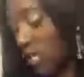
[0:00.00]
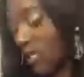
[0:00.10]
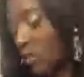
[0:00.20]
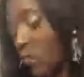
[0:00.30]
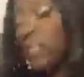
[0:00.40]

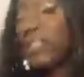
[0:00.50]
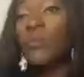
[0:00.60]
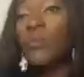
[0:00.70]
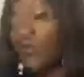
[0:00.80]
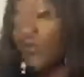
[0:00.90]
And then week
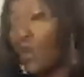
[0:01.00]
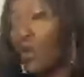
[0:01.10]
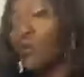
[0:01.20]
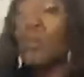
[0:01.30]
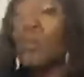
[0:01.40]
number
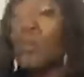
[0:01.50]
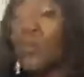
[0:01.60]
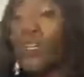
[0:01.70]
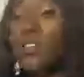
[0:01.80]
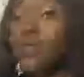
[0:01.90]
4, we'll be
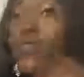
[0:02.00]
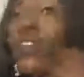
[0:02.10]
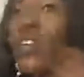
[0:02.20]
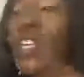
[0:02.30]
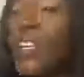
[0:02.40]
going into
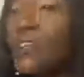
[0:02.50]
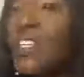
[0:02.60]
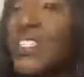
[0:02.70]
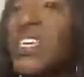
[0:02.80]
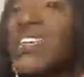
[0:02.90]

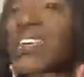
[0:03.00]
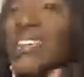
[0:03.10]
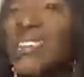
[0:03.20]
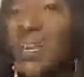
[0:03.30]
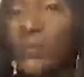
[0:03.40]
forgiveness and
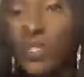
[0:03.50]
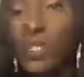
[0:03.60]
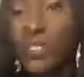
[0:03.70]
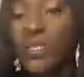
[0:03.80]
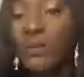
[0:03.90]

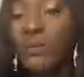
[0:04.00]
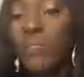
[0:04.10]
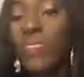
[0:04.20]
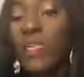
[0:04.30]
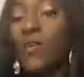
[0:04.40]
acceptance.
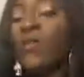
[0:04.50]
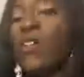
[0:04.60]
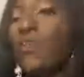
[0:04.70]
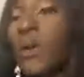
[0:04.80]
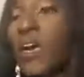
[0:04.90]

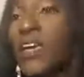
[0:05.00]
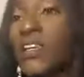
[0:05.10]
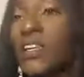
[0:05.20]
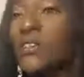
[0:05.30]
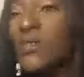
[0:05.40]
Pain
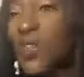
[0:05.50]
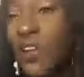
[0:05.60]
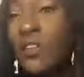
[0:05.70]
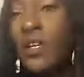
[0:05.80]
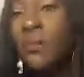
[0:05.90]
is
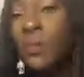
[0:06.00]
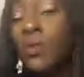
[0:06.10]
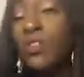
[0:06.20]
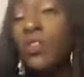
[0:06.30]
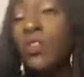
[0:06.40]
very
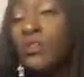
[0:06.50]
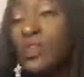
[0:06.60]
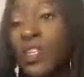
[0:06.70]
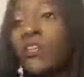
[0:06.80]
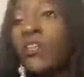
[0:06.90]
important to
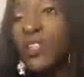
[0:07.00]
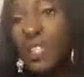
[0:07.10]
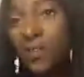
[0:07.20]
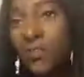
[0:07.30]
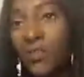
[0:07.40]
forgive
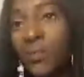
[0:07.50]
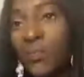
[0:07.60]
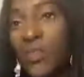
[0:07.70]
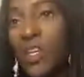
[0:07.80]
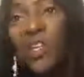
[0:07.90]
yourself.
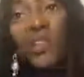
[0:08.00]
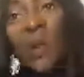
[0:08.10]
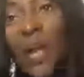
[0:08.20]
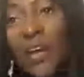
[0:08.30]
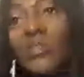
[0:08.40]

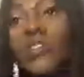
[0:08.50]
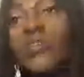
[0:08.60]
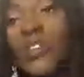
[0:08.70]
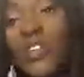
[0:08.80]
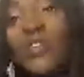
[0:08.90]
You have
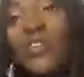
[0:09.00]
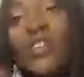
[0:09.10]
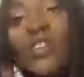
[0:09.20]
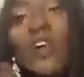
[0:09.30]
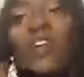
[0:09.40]
to
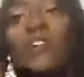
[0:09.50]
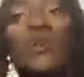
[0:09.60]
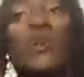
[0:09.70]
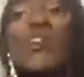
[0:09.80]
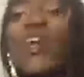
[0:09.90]
forgive
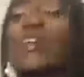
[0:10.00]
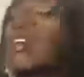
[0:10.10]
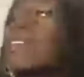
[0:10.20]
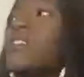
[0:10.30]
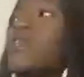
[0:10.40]
yourself so
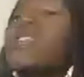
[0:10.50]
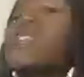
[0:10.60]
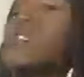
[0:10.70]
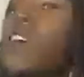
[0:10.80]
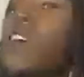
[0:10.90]
that
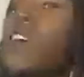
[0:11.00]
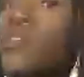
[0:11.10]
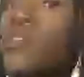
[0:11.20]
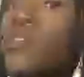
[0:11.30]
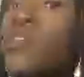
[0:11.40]
there is
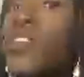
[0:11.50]
nothing you could